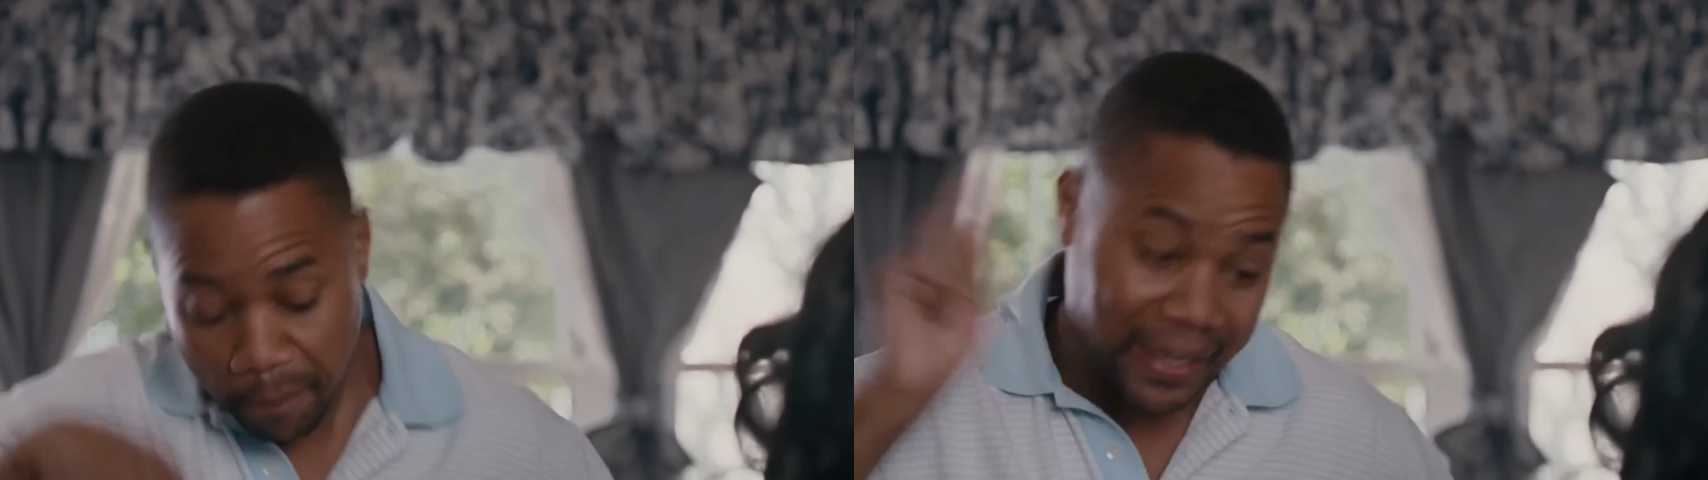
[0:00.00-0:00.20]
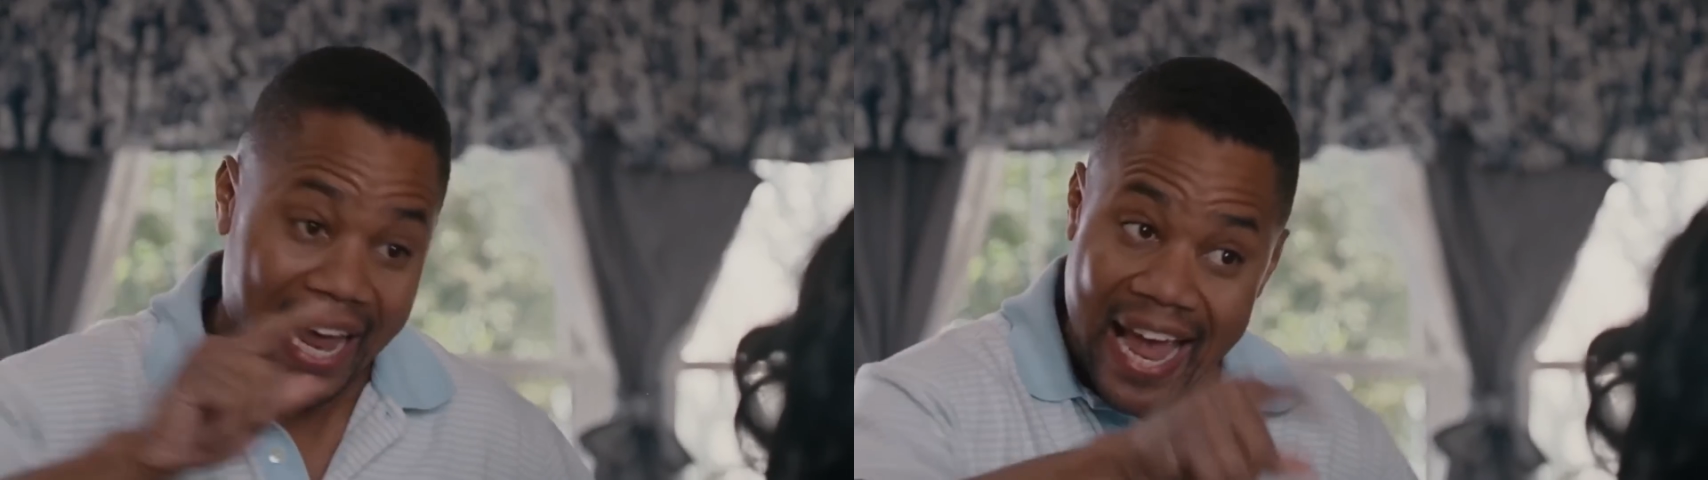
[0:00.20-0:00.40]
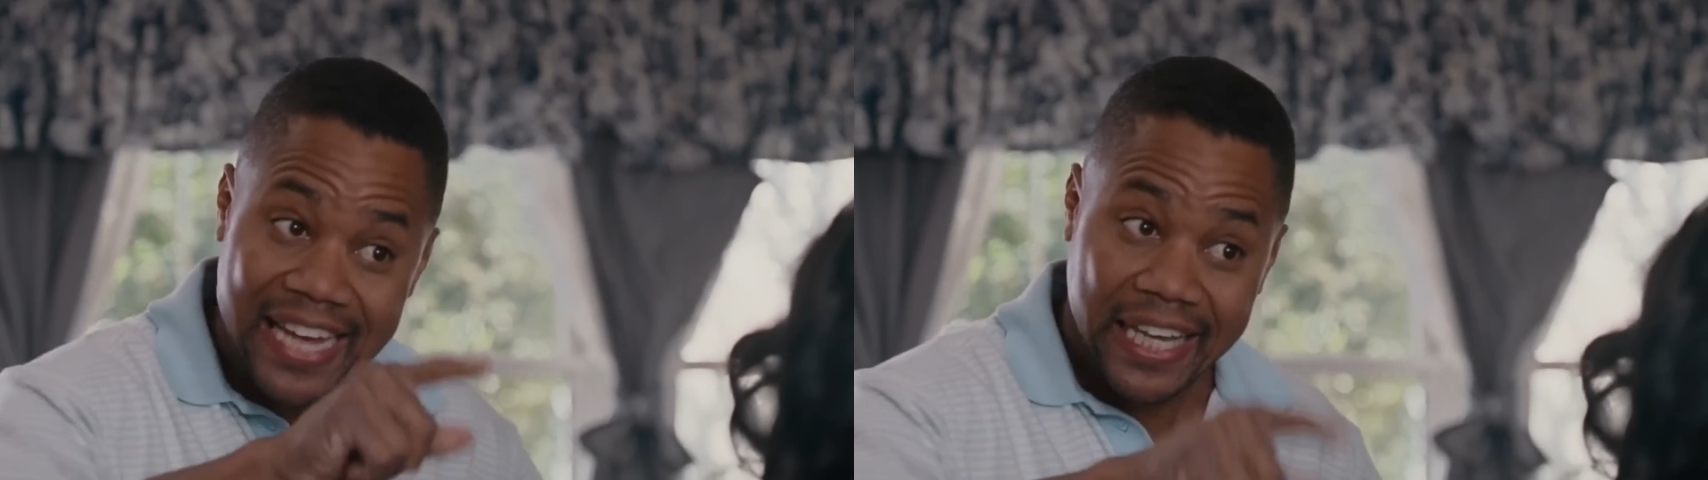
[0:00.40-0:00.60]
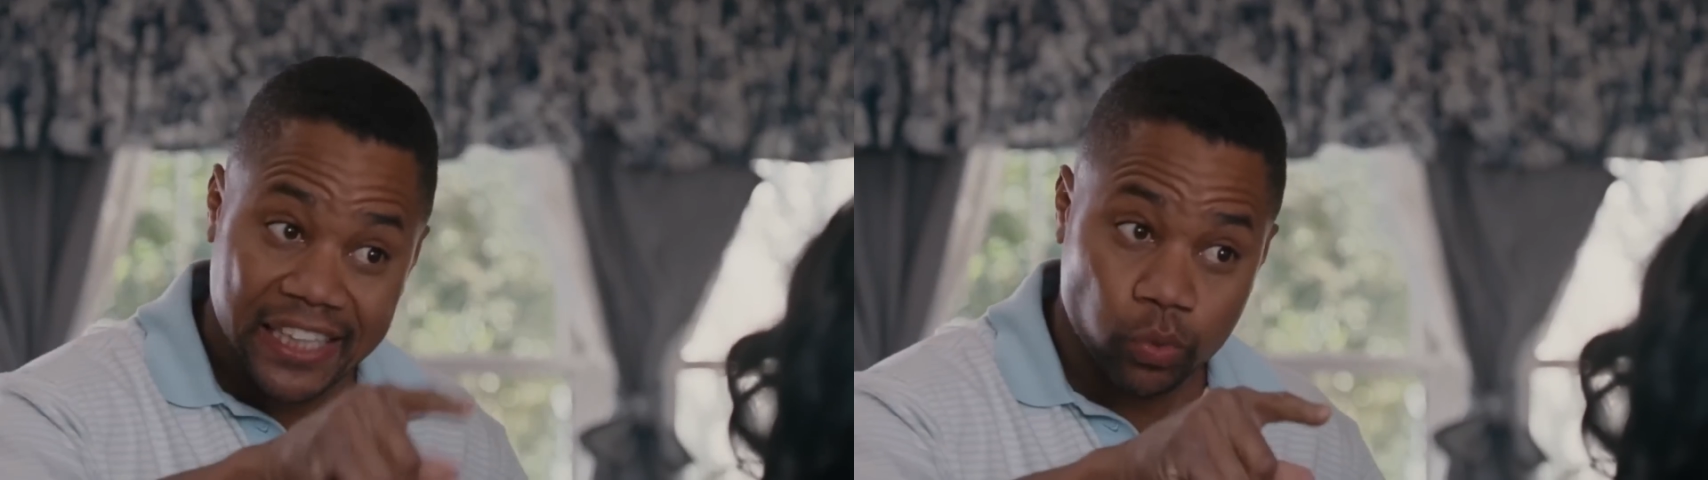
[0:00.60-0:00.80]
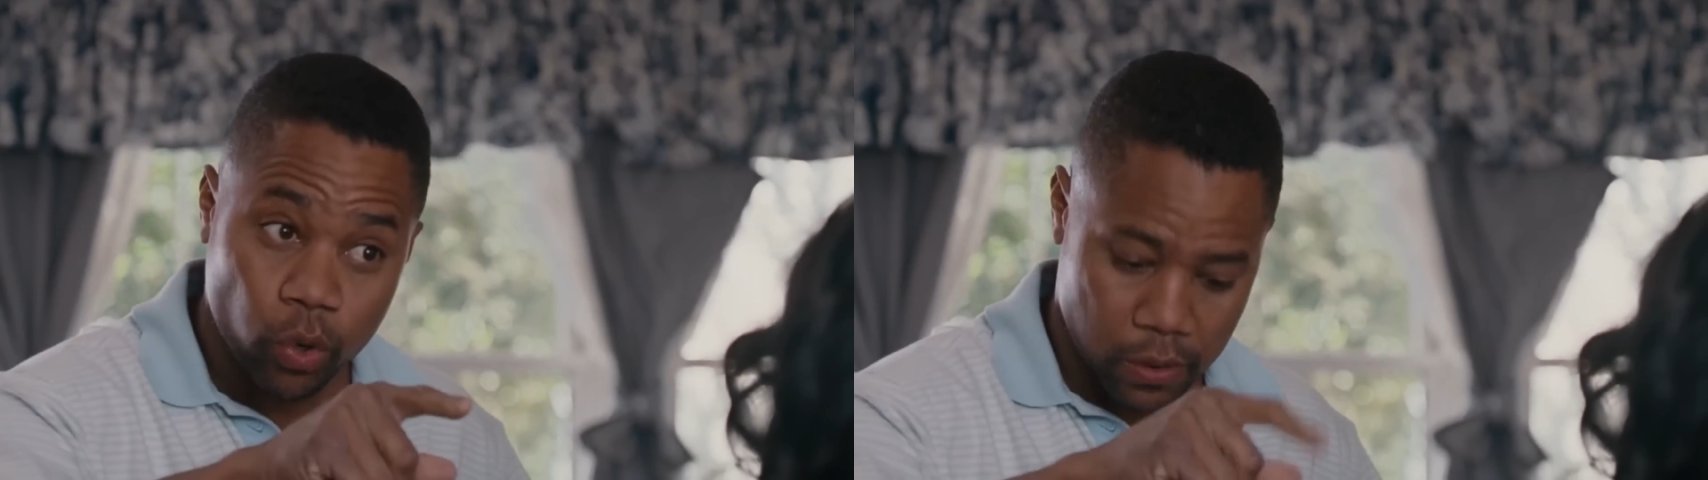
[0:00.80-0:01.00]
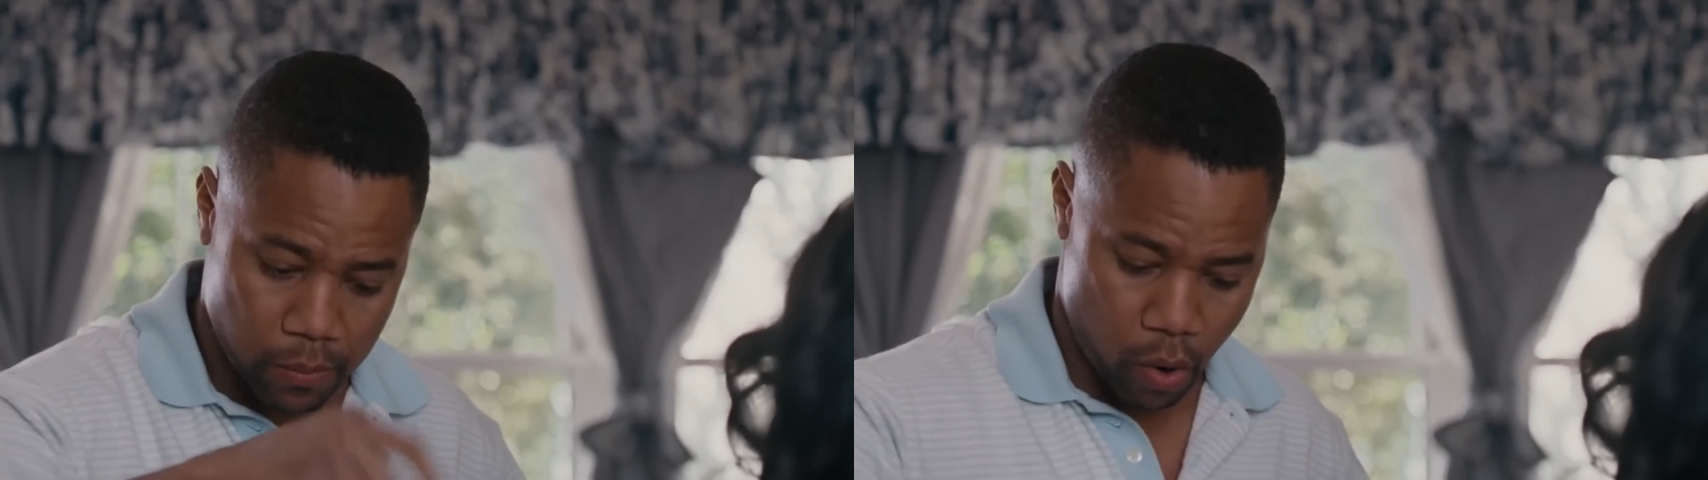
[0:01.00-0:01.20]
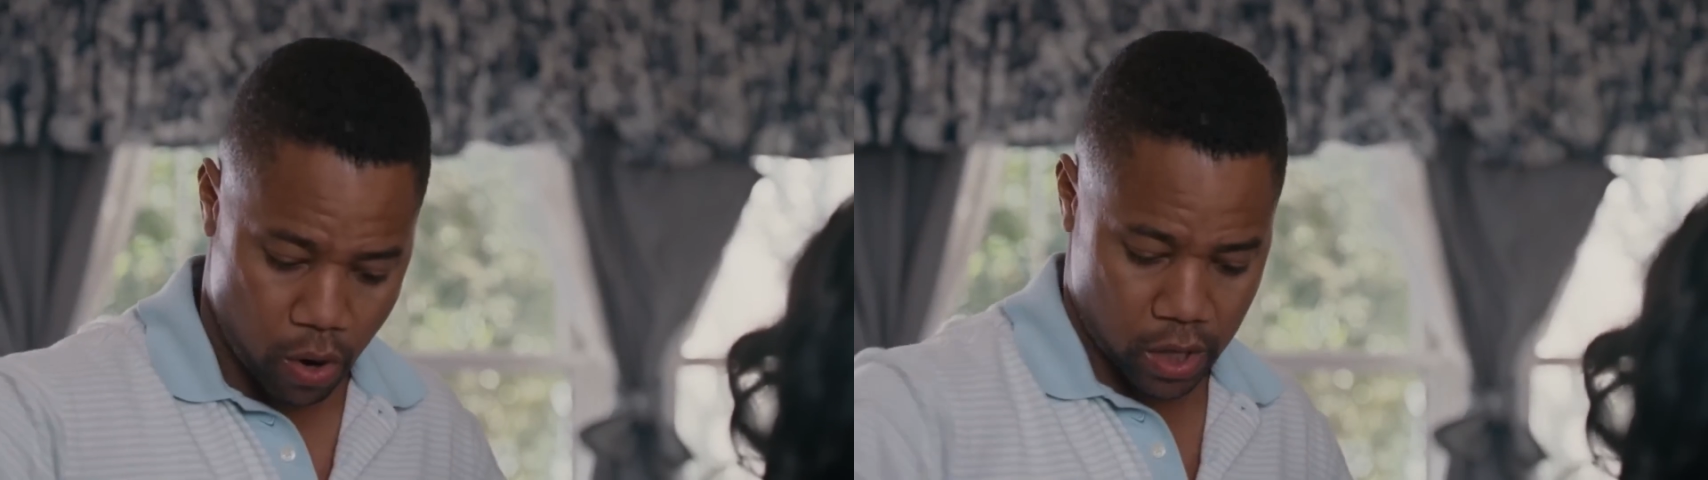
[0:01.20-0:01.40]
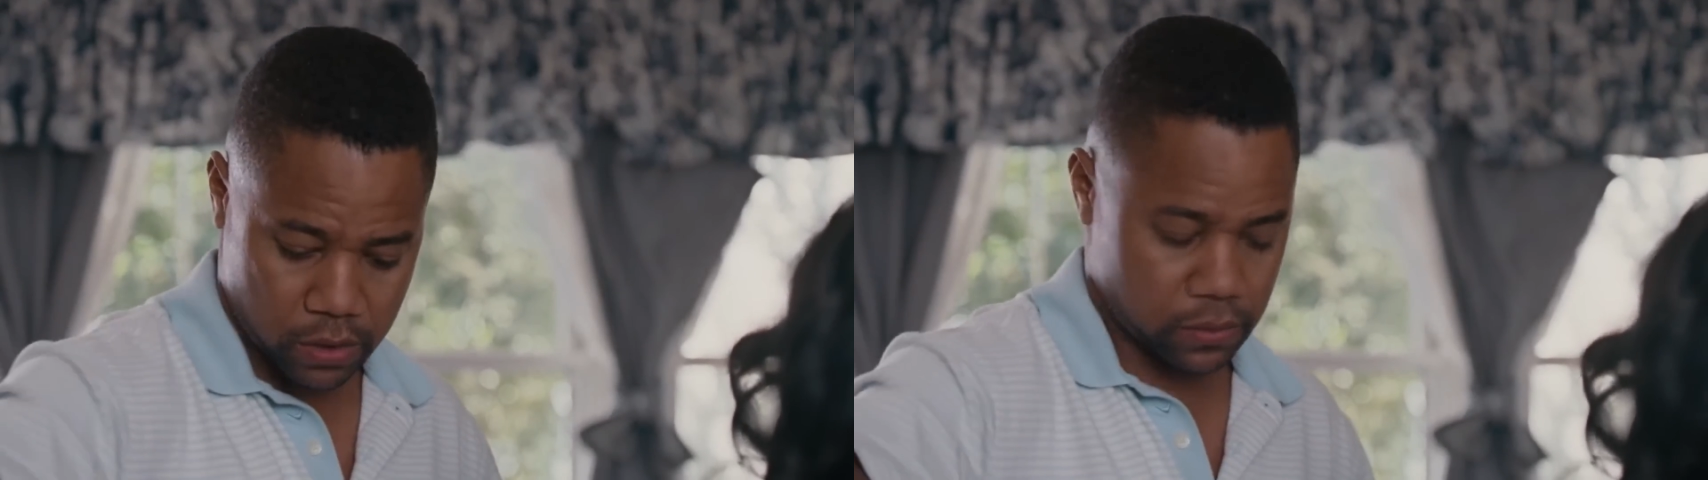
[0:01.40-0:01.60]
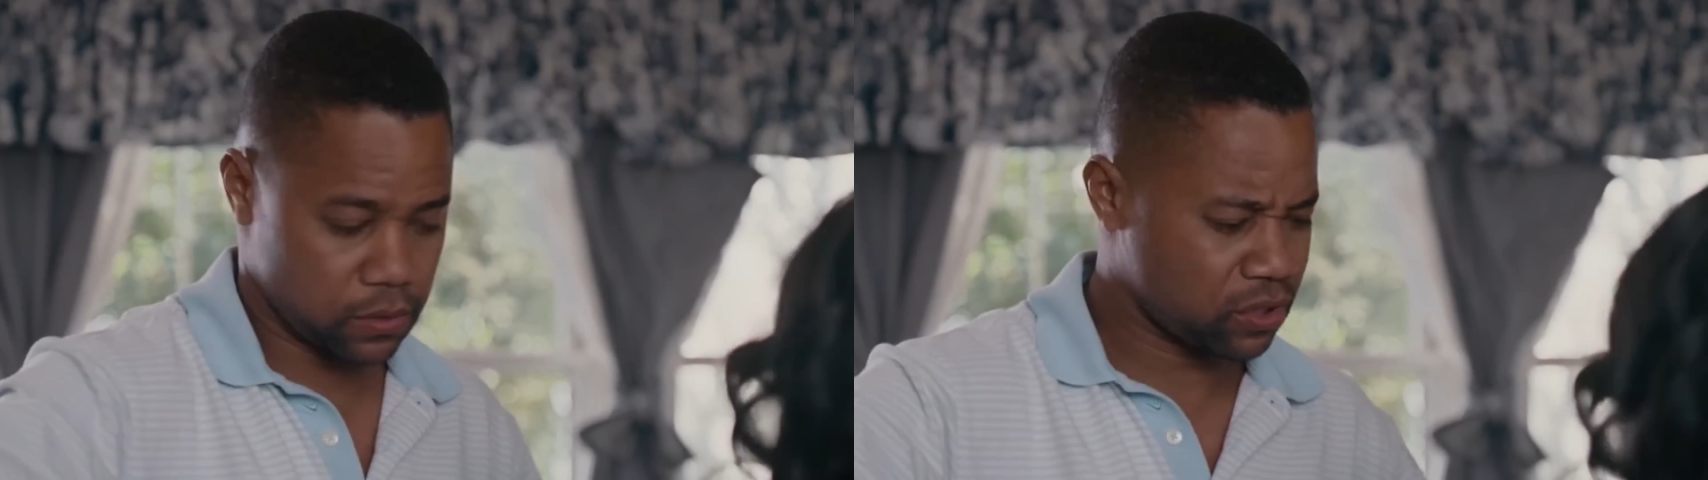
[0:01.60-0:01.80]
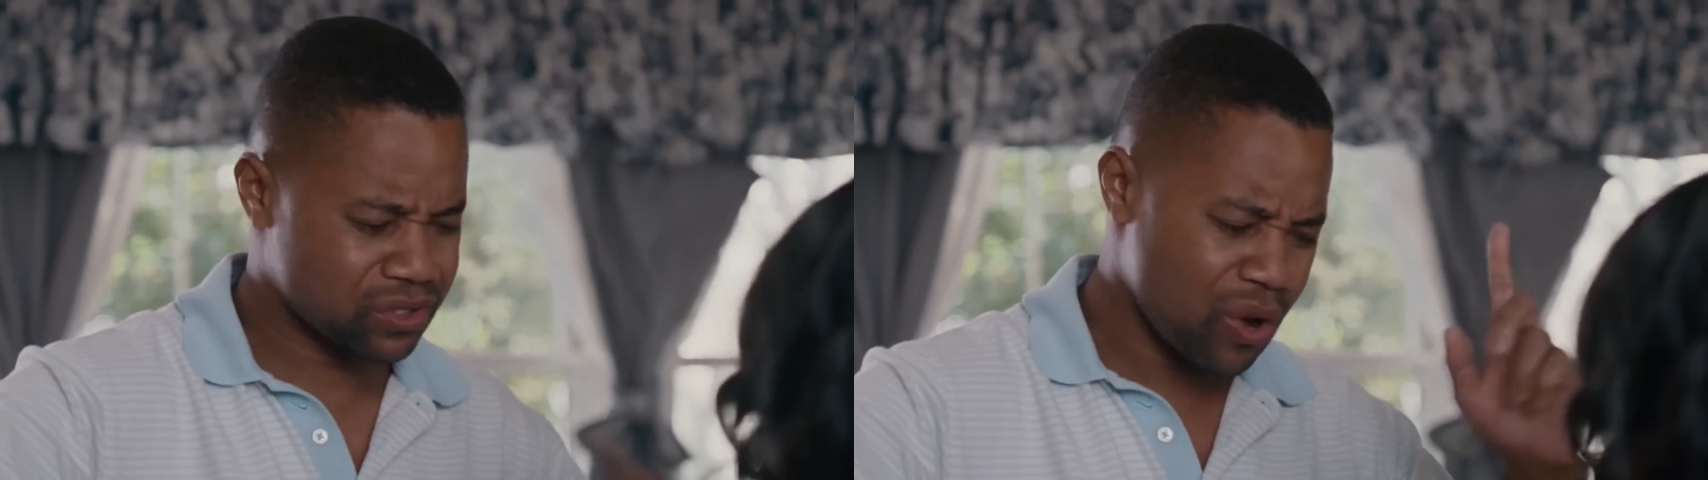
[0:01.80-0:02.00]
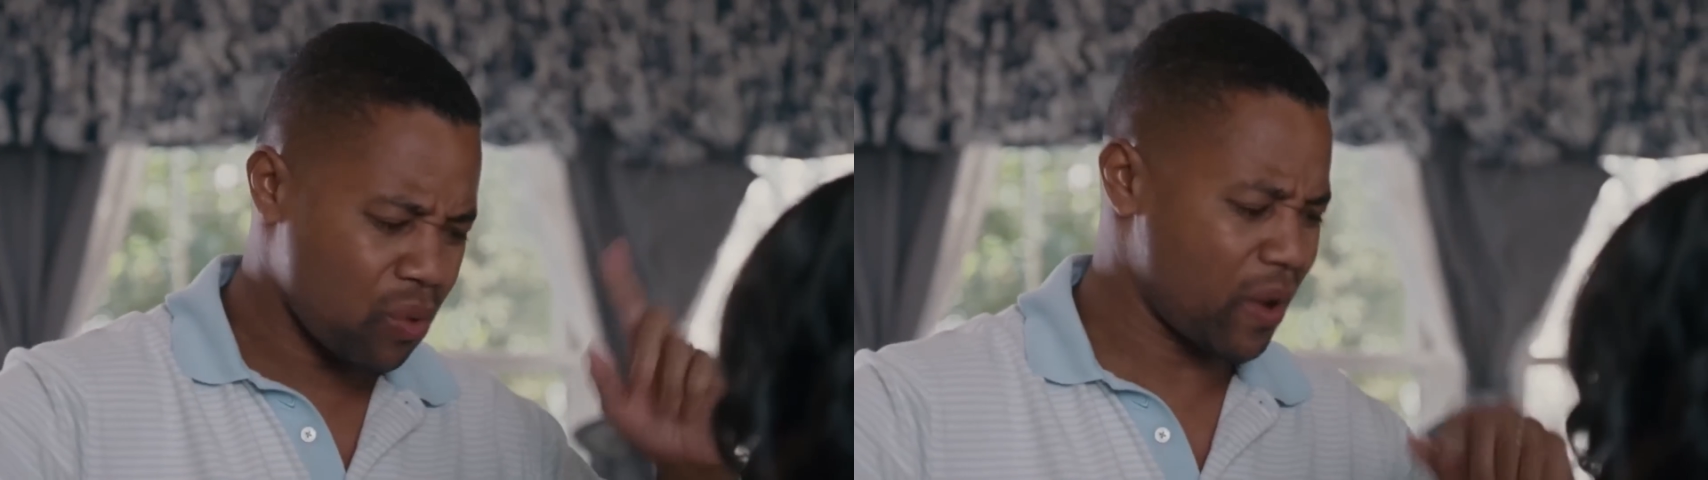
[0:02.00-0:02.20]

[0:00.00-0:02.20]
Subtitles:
Daddy Day Camp and the Eddie